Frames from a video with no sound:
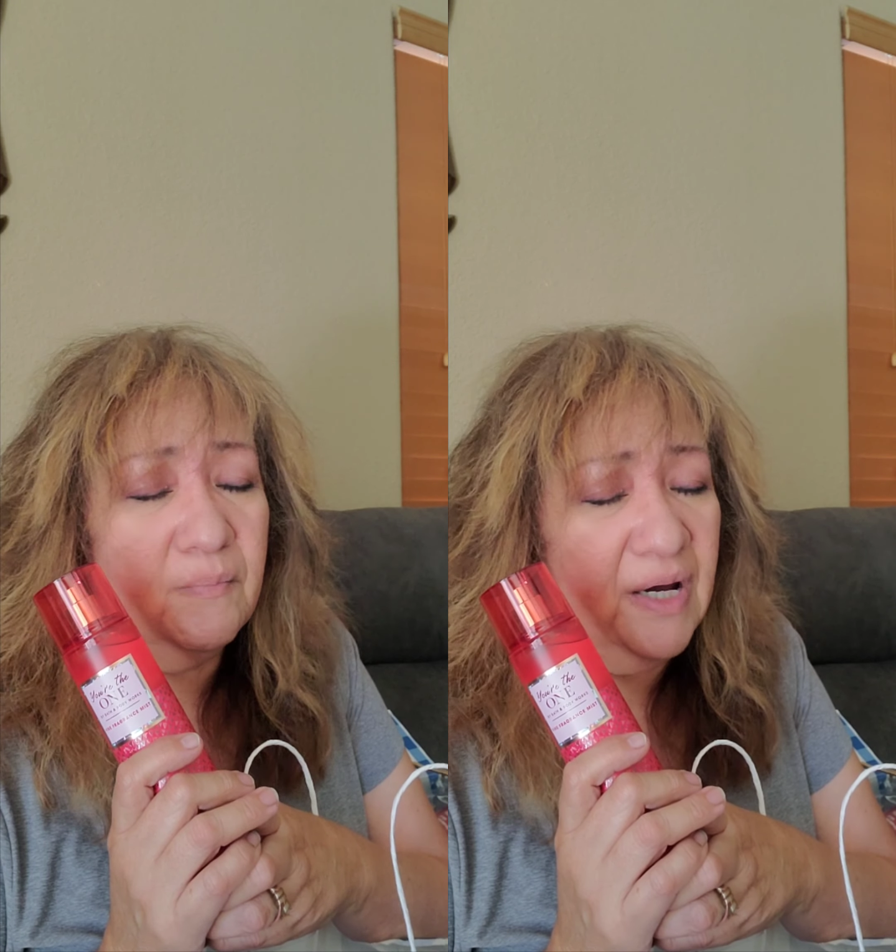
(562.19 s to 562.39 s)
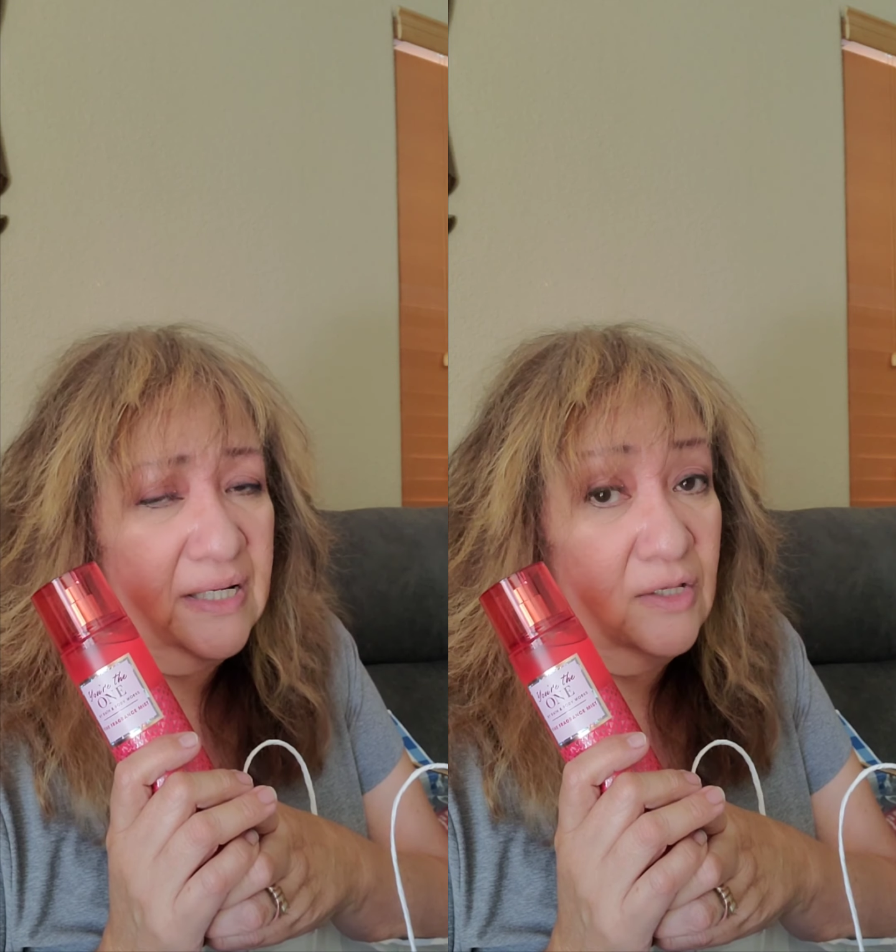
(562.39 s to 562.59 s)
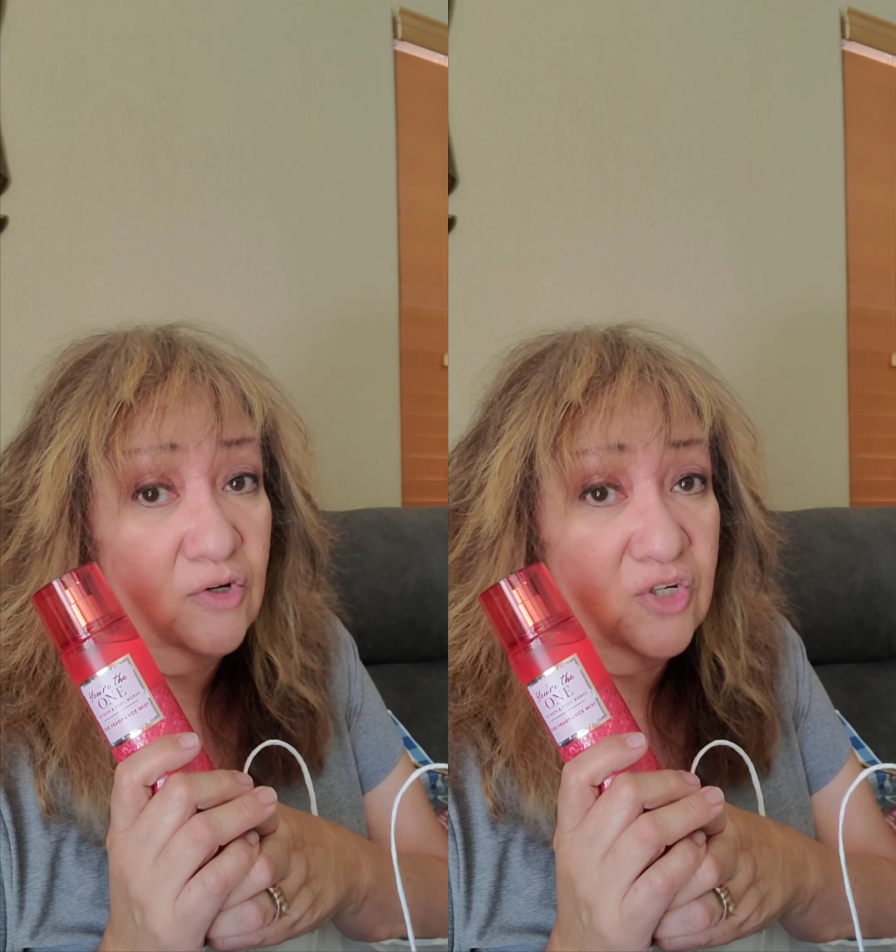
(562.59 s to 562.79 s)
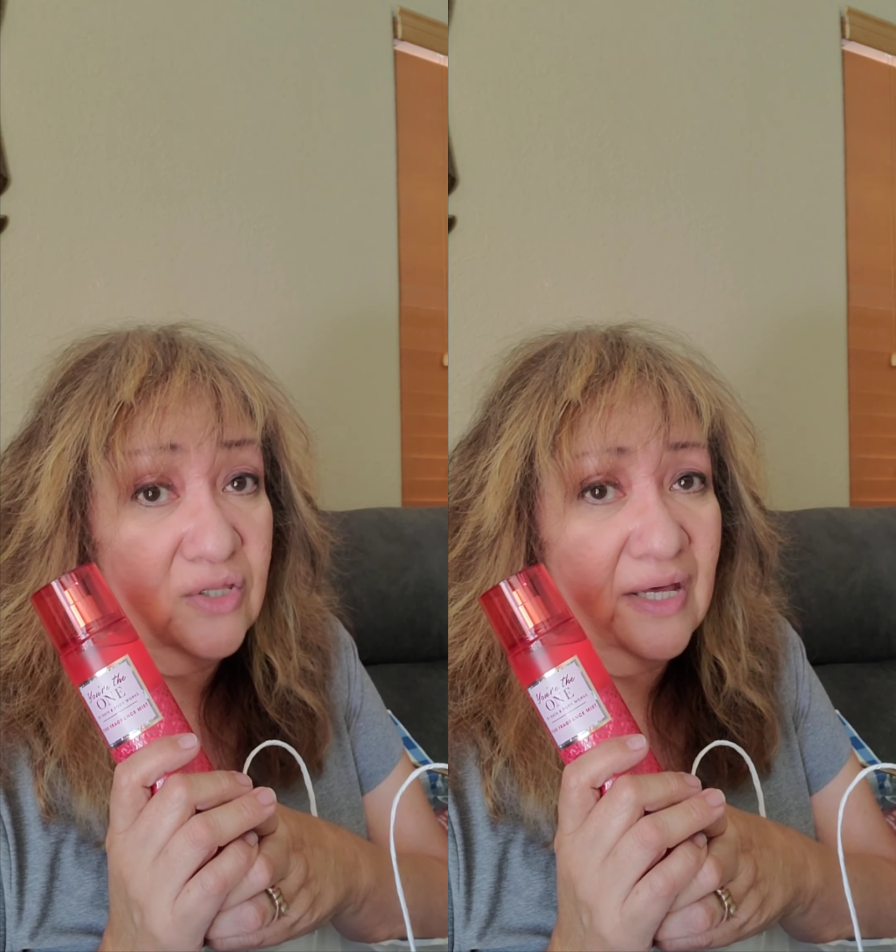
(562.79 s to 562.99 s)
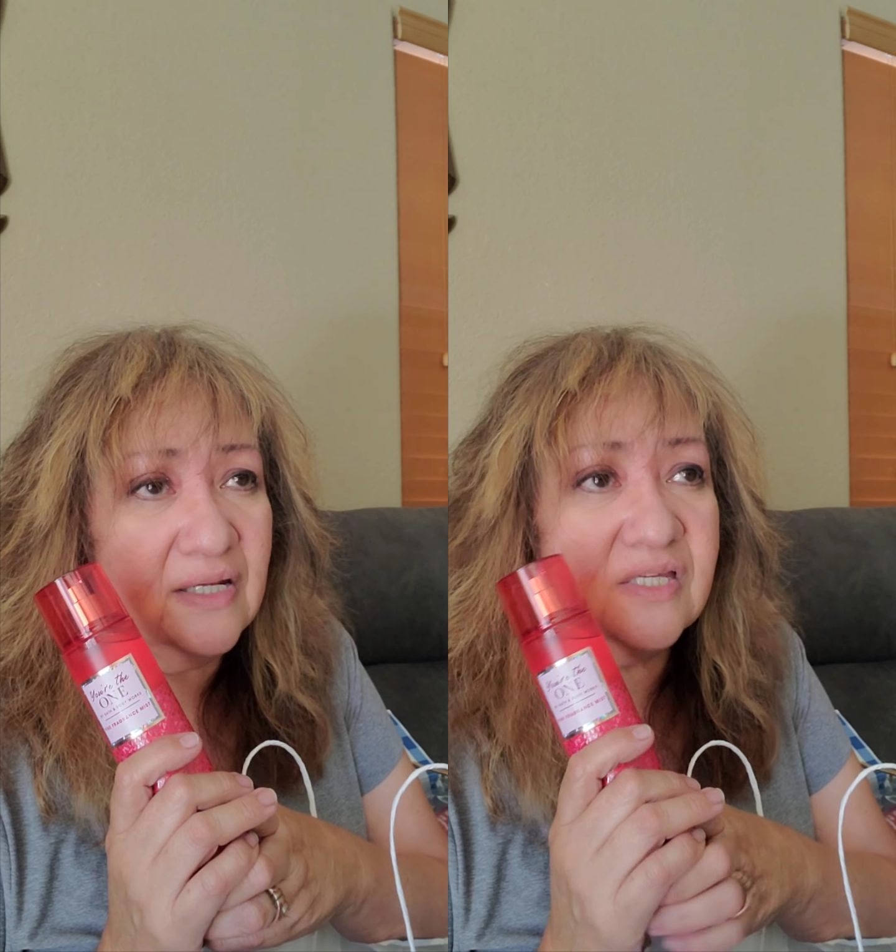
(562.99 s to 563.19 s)
body
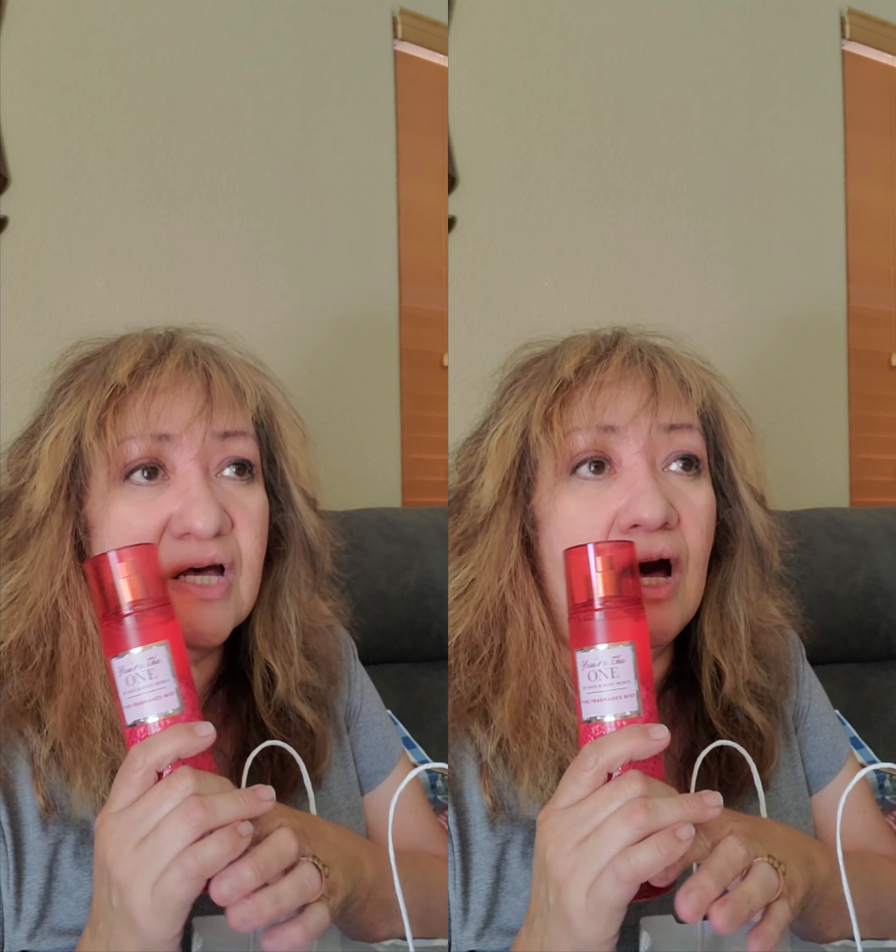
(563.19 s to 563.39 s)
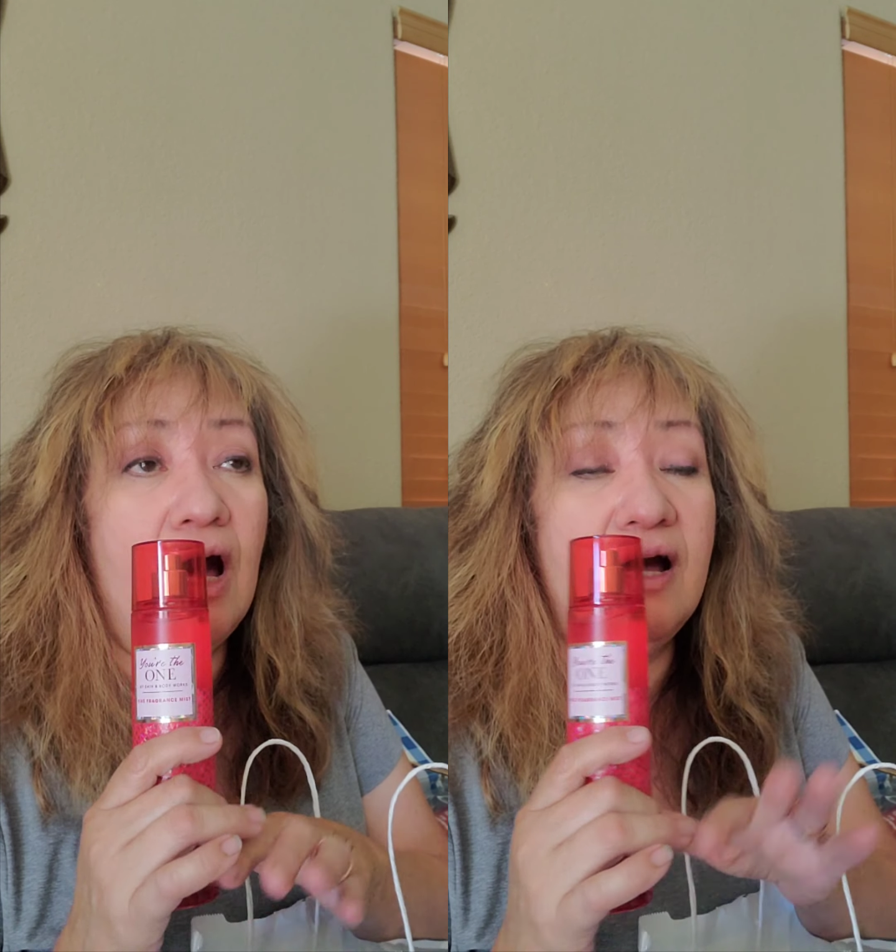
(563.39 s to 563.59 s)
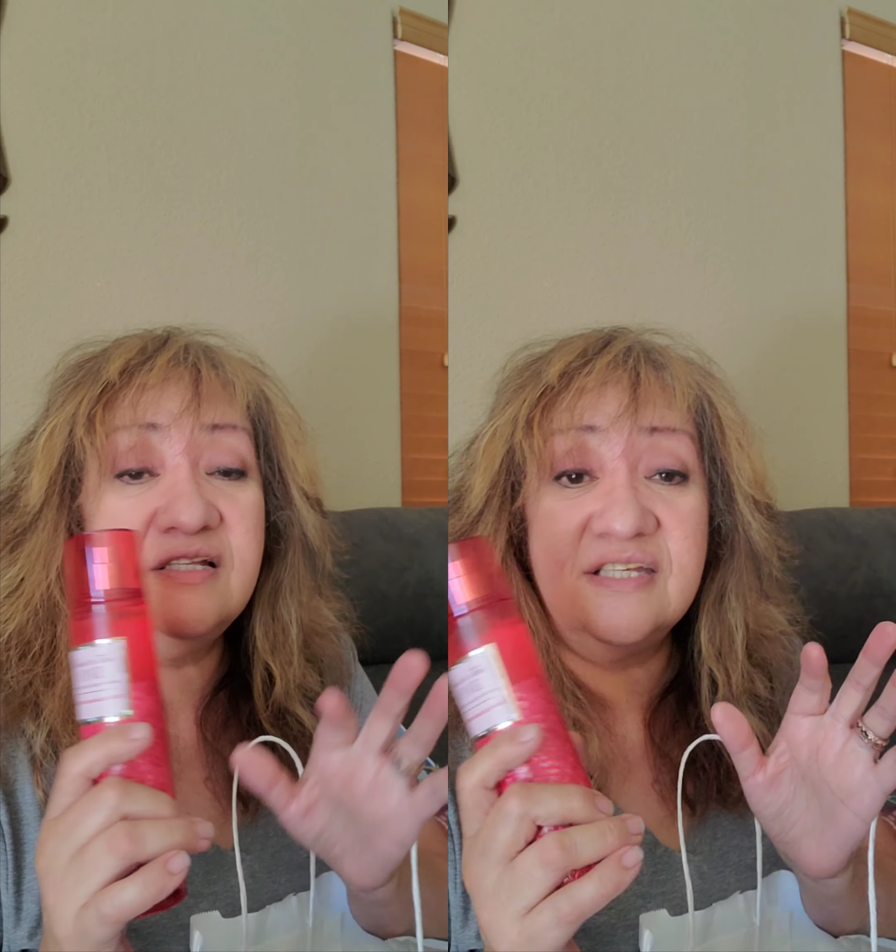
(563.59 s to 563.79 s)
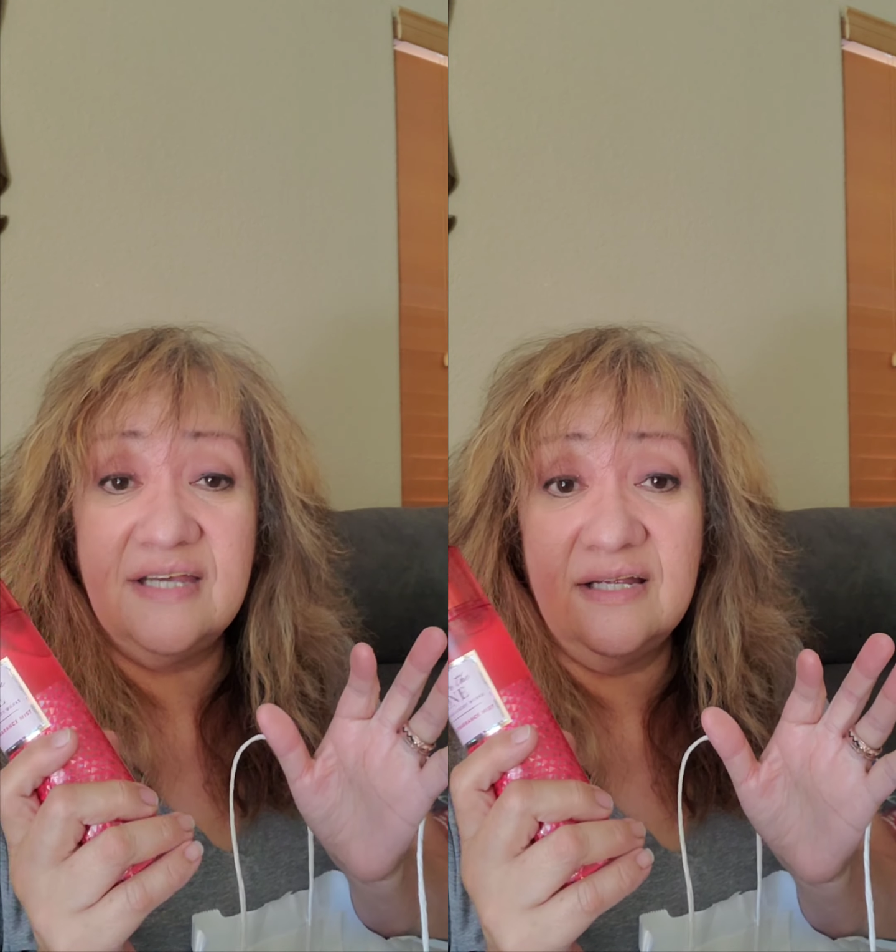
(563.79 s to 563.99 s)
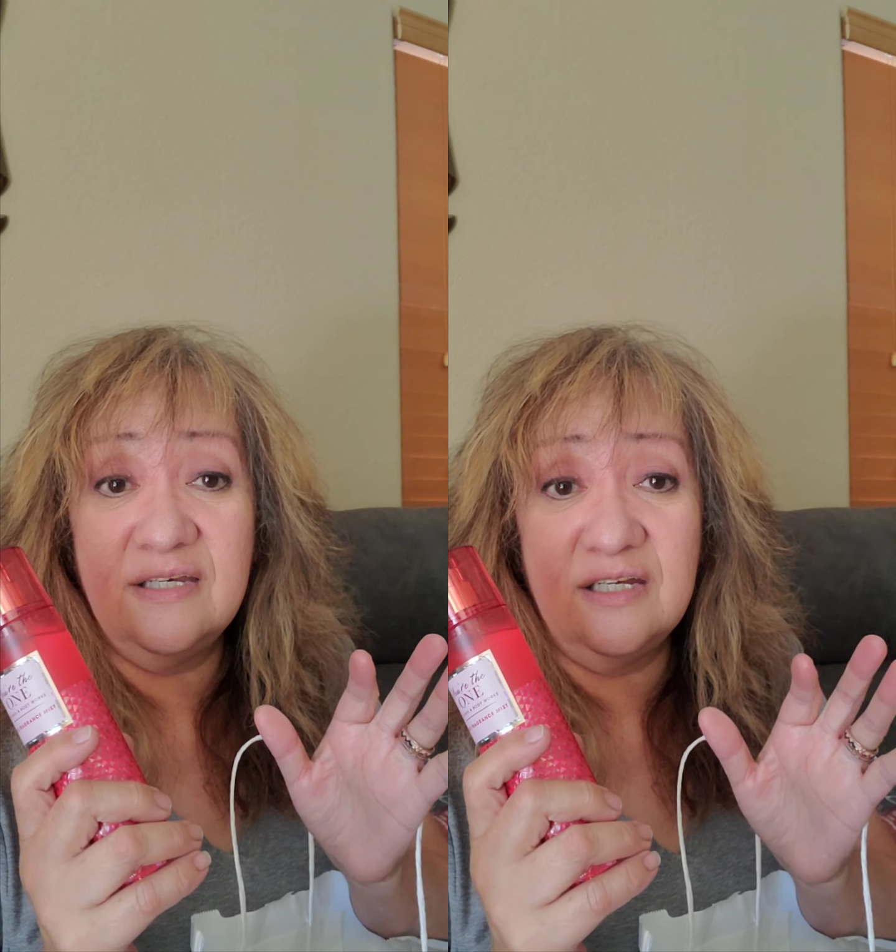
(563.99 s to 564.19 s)
lotion that is
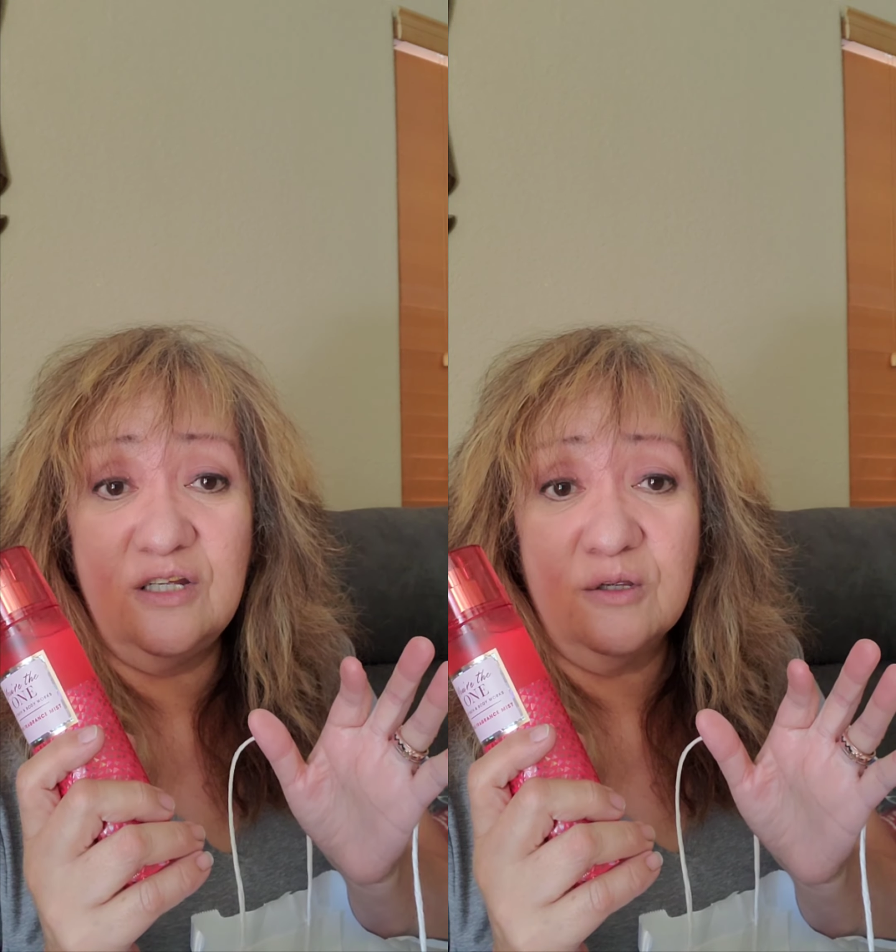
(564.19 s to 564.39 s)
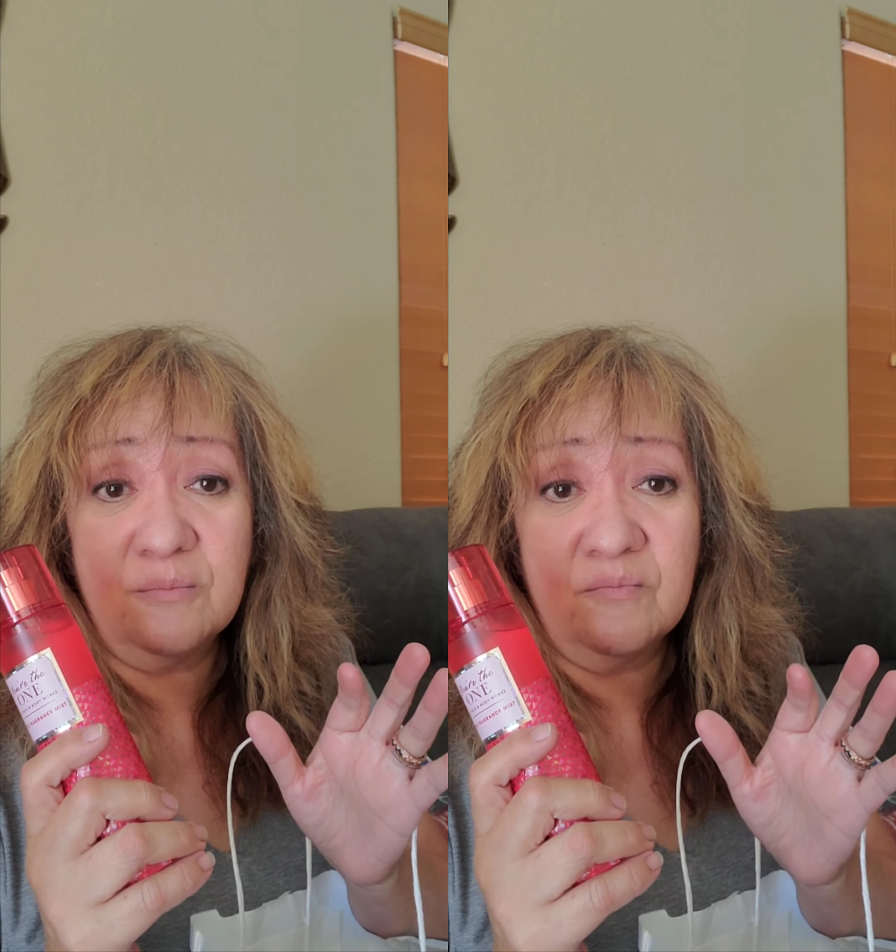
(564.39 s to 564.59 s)
unscented.